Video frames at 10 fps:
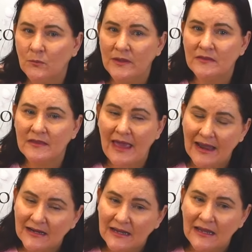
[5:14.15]
with
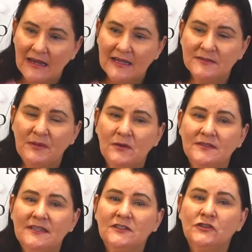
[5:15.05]
acne is because there's